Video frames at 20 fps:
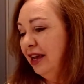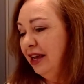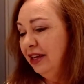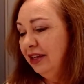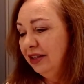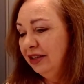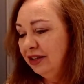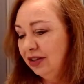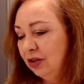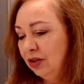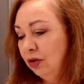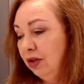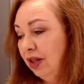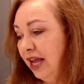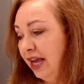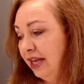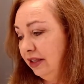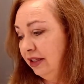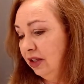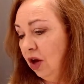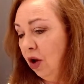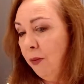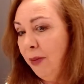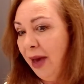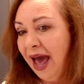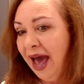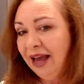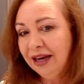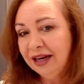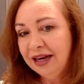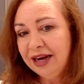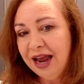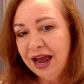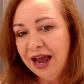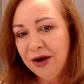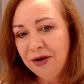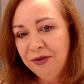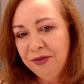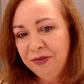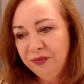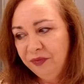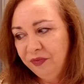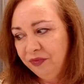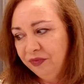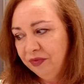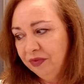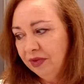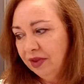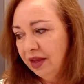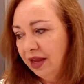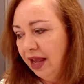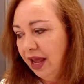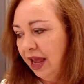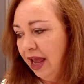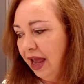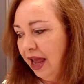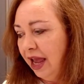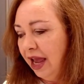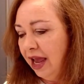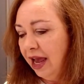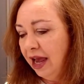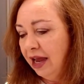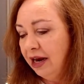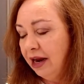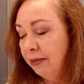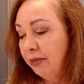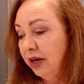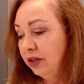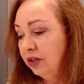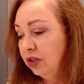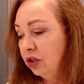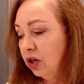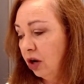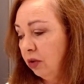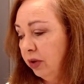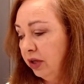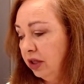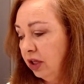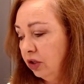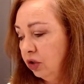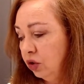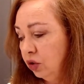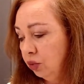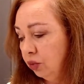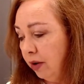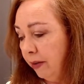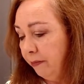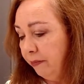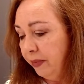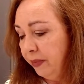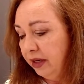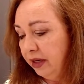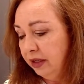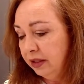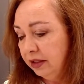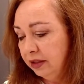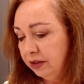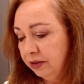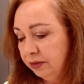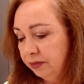So let's go back now and I'm going to start with the trumpet.